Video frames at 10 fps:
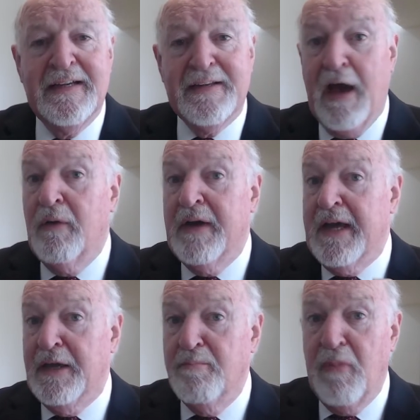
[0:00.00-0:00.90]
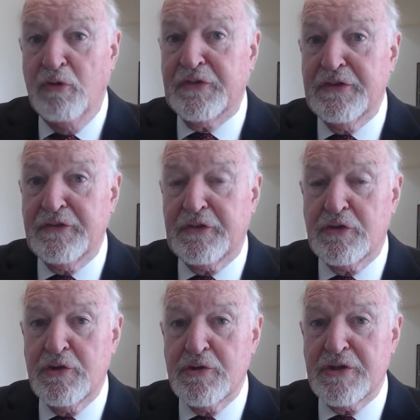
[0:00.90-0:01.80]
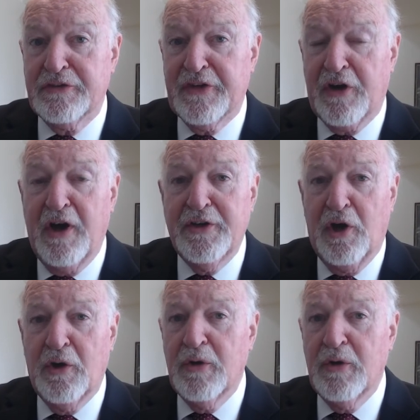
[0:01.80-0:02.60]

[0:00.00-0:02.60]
Now, in most institutions that I know,